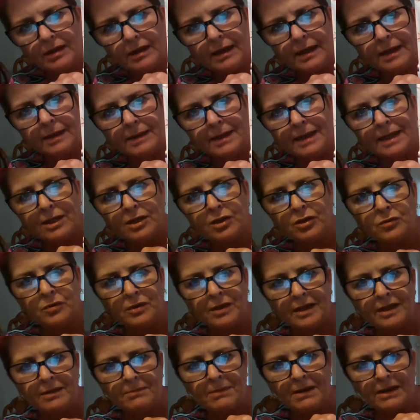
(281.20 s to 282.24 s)
uh, like you do
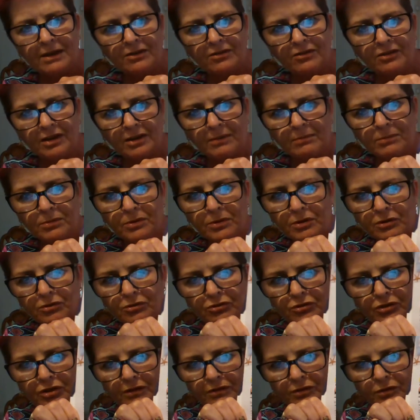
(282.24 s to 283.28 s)
in any magazine, but it
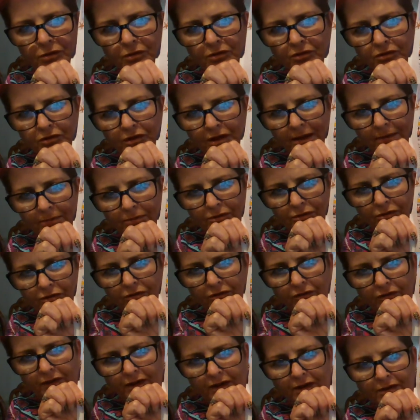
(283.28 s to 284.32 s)
just gives you a
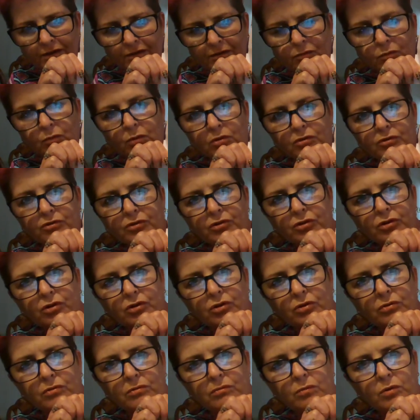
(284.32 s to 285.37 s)
snapshot there of what's
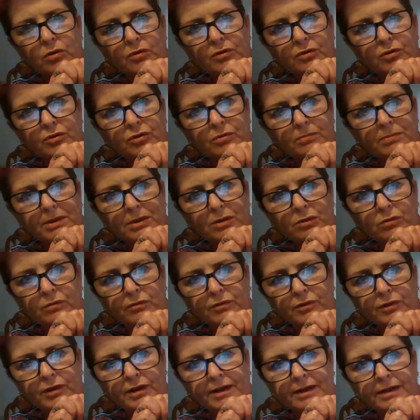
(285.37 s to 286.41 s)
what they're going to be
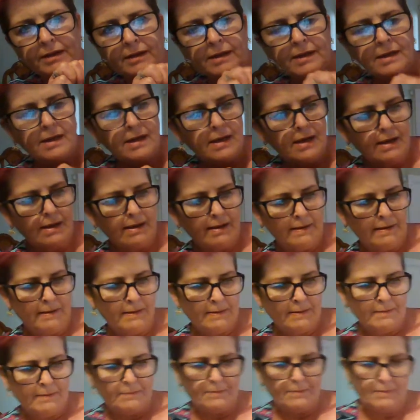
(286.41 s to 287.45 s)
covering.
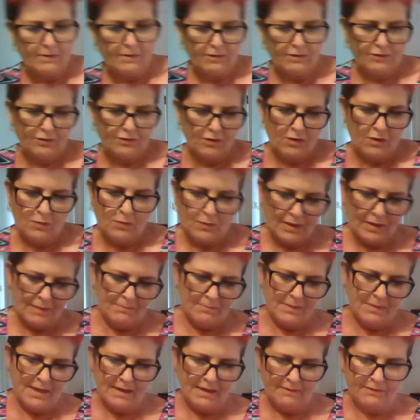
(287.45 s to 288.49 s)
Um, so
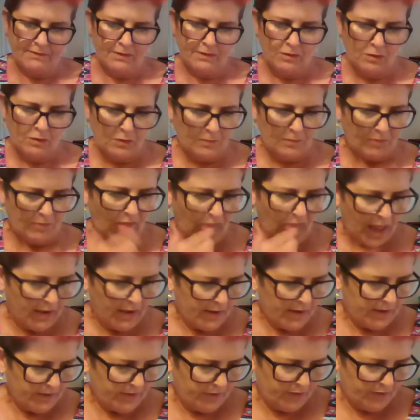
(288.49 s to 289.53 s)
let me have a look.
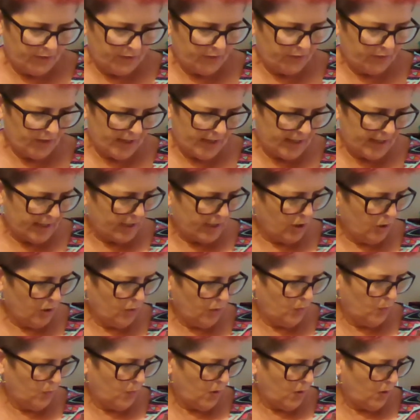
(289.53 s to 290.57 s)
There's a
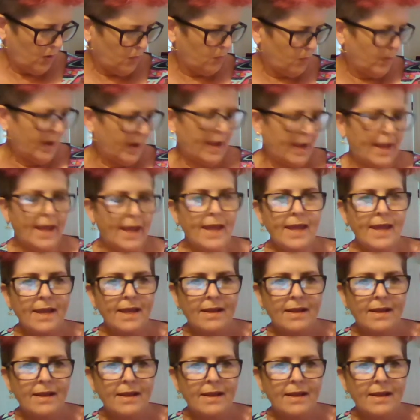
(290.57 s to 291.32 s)
who, what, where